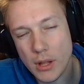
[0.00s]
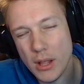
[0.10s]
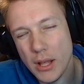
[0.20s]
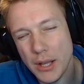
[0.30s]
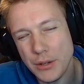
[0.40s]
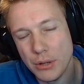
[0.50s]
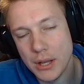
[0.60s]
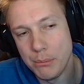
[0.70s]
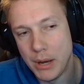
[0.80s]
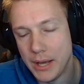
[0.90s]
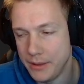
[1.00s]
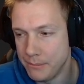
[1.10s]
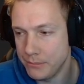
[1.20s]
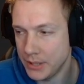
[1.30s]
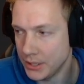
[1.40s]
you can buy
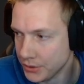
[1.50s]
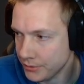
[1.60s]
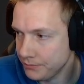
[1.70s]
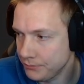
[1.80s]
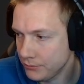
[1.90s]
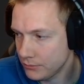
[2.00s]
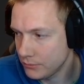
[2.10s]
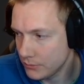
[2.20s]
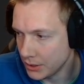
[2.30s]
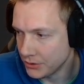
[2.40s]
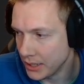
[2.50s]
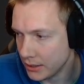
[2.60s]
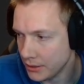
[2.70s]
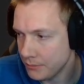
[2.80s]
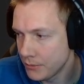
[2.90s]
them. Yes,
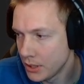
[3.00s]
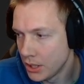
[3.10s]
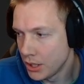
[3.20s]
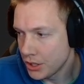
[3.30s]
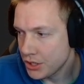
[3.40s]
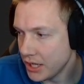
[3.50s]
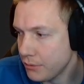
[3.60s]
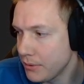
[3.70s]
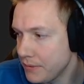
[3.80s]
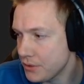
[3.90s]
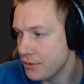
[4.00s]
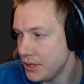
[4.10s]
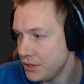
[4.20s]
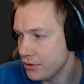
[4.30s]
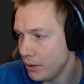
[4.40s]
exactly. Check with the
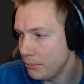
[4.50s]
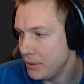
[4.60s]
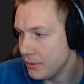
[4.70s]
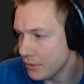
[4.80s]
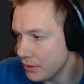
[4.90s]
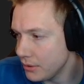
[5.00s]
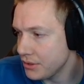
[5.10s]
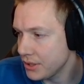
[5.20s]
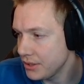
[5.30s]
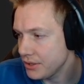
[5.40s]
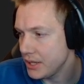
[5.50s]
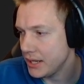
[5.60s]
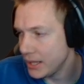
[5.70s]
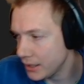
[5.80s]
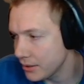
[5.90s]
tree stomp hero, since
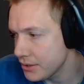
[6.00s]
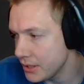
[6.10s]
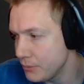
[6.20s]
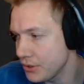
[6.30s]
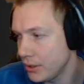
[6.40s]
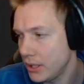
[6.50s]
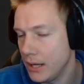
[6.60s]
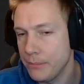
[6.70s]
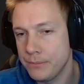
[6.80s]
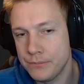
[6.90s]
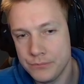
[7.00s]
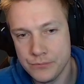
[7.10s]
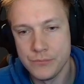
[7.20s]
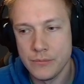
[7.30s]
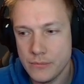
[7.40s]
that icon seems taller.
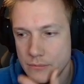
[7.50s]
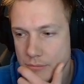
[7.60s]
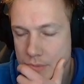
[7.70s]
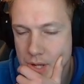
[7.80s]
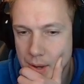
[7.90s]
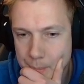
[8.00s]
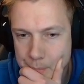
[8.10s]
Yeah.